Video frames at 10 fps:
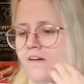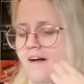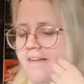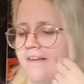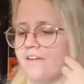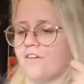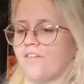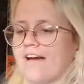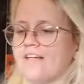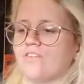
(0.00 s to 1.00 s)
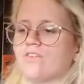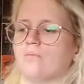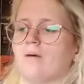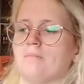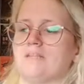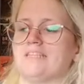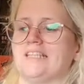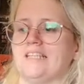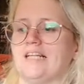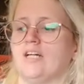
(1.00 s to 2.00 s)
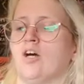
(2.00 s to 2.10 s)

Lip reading: And then Grace might be sinking